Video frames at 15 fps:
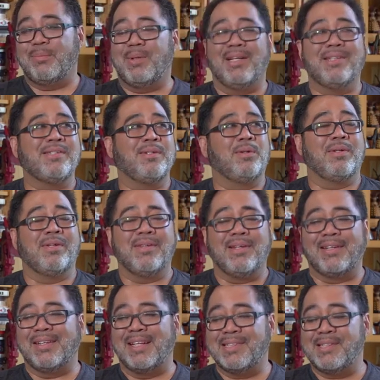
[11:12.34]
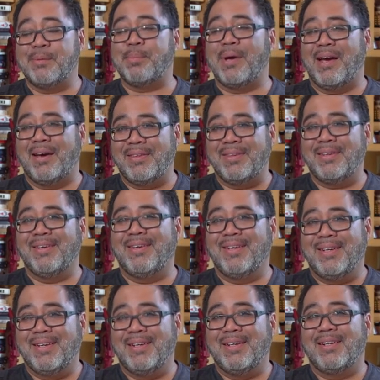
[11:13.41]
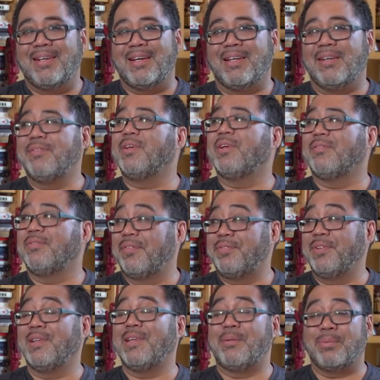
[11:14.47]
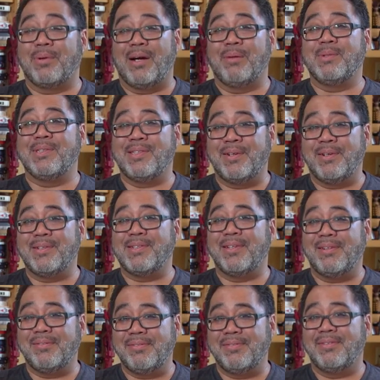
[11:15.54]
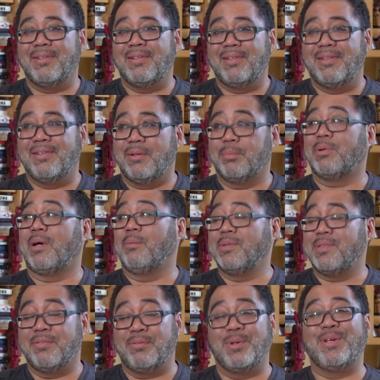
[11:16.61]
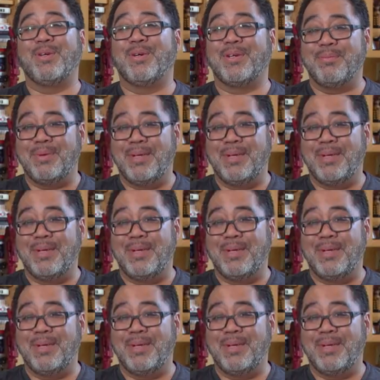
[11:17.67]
I mean, that's the only thing, that's the path. And if you can fulfill that promise to yourself, the promise of what you can